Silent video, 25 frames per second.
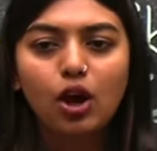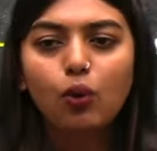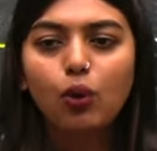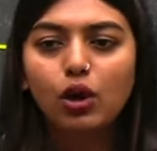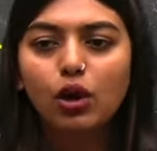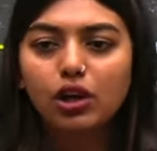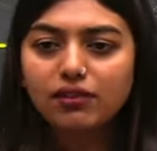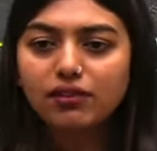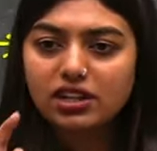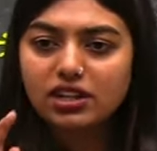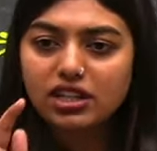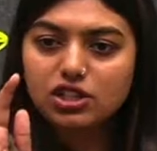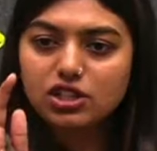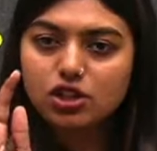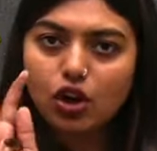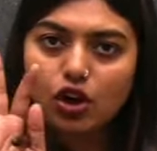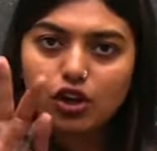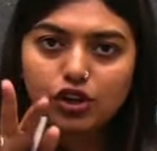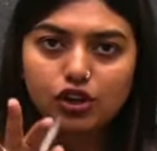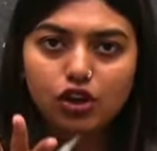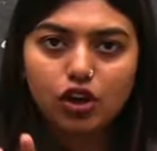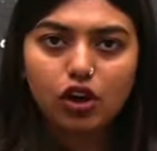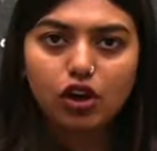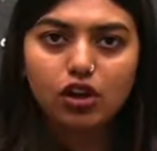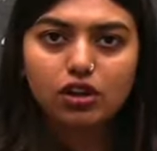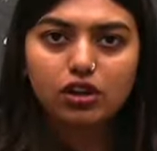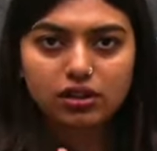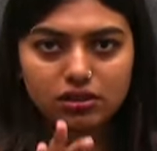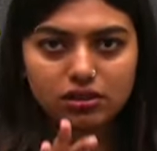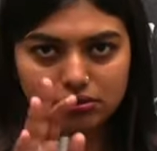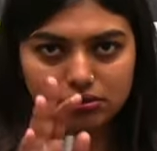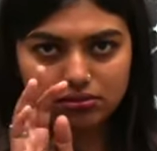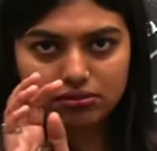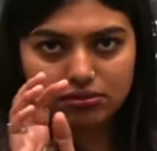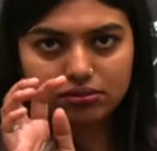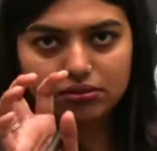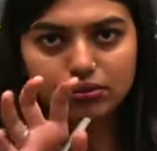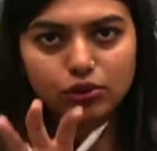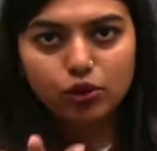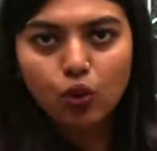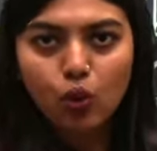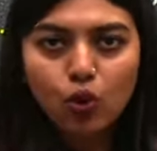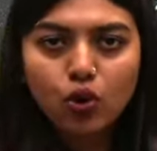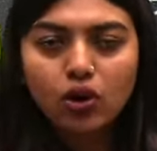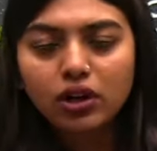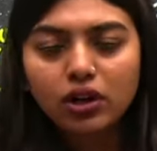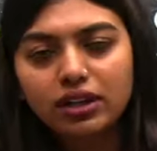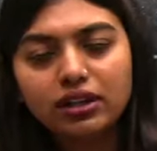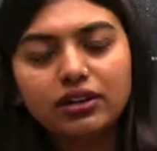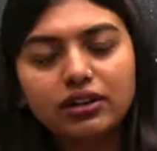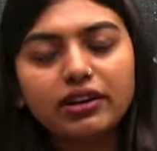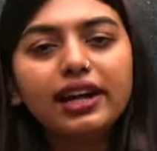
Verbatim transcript: Whatever is on your Google,